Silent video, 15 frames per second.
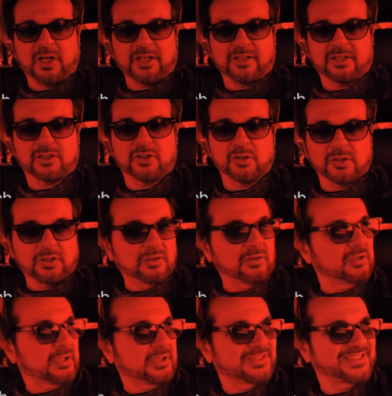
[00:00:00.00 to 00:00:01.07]
my girl,
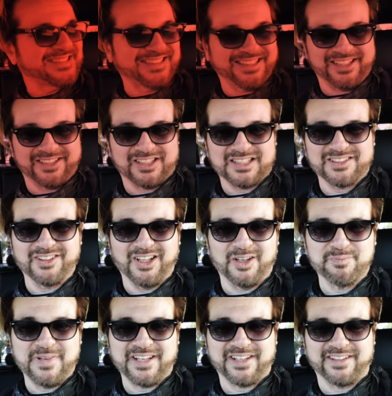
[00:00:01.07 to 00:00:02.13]
sick,
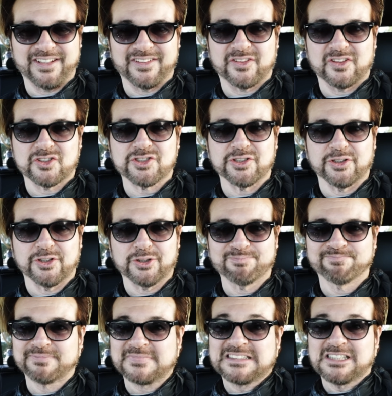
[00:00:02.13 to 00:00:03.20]
not making it this year.
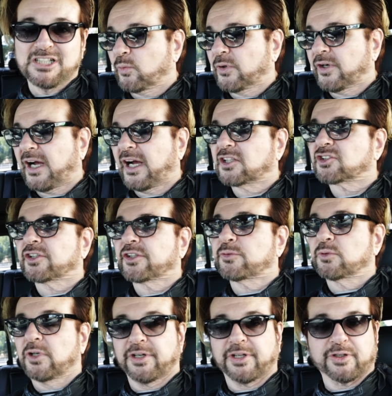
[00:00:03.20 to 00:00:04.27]
We're actually
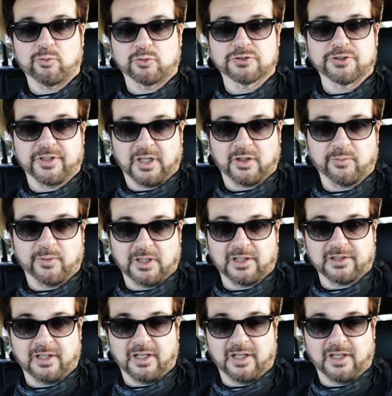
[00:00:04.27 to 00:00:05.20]
running really, really